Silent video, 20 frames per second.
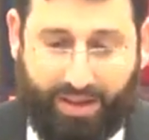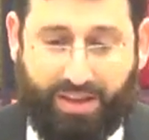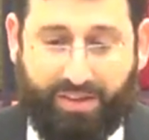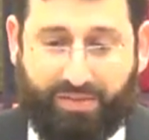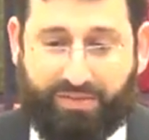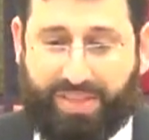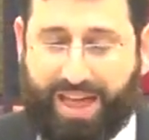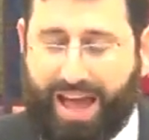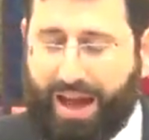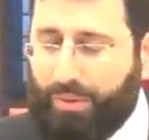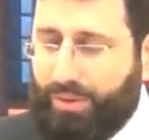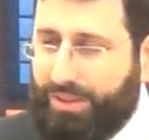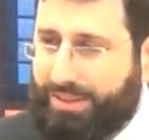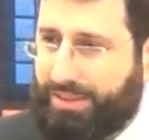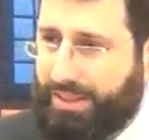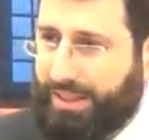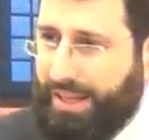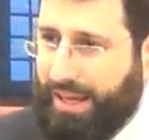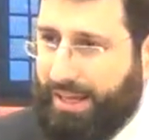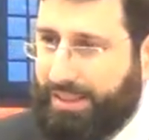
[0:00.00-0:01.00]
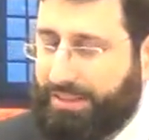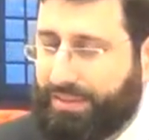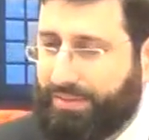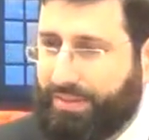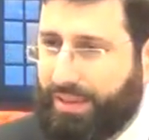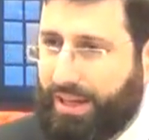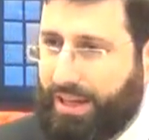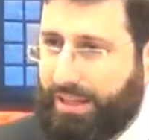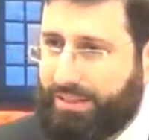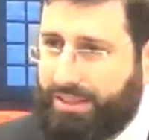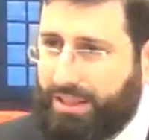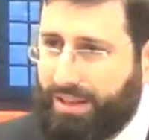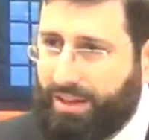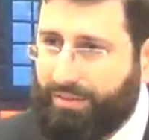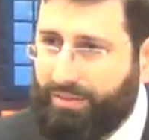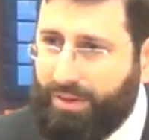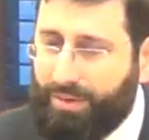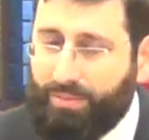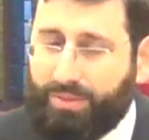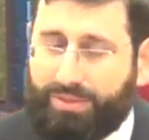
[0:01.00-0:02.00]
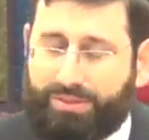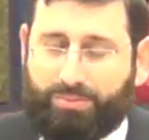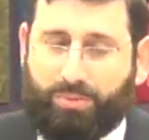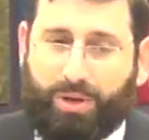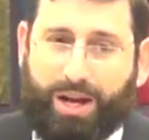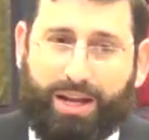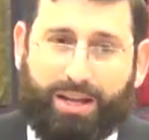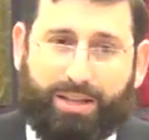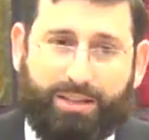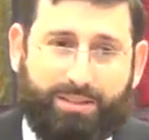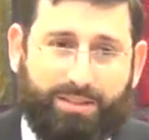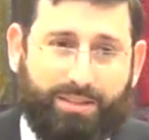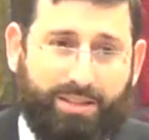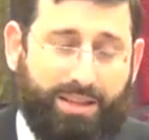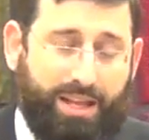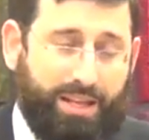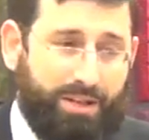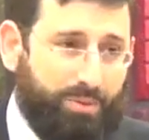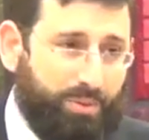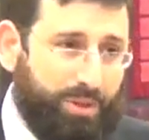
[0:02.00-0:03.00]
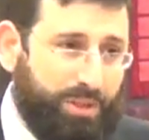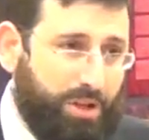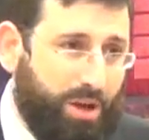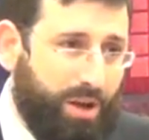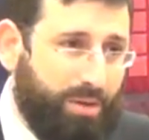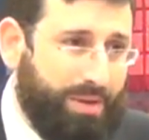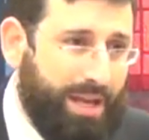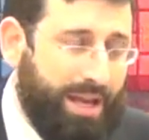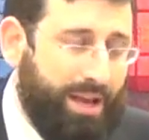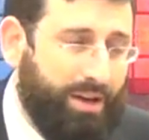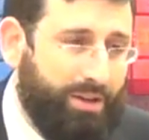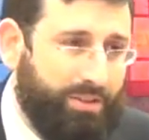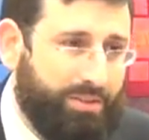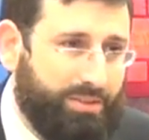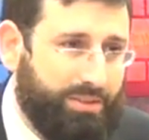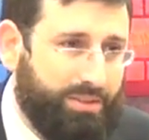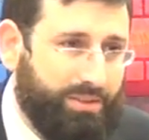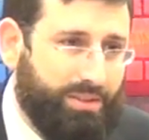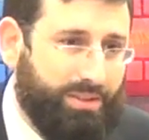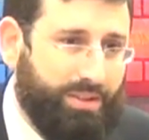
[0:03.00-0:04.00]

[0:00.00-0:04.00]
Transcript: If that was the case, if the Chesed LeAvraham was right, then it would come out